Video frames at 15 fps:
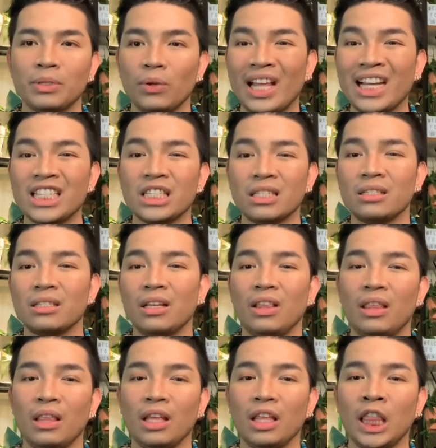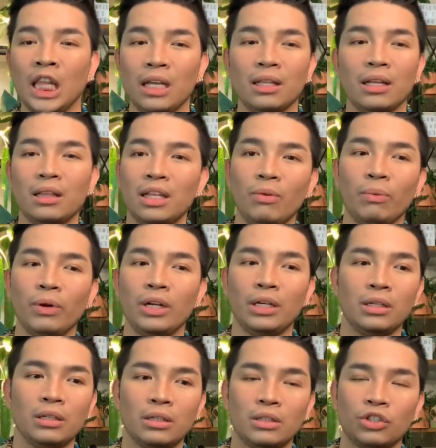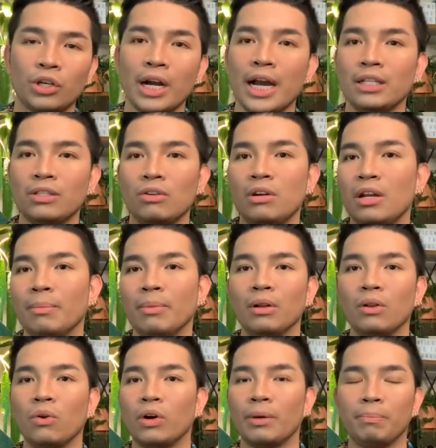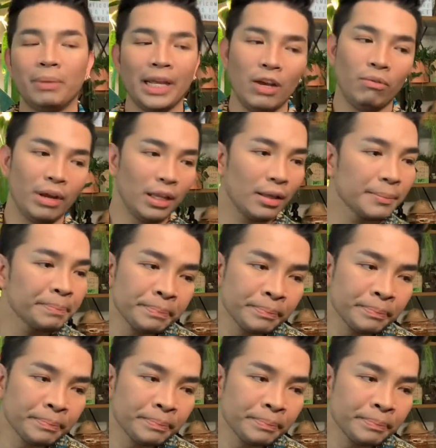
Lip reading: So that's the thing that they would try to nibble or play with.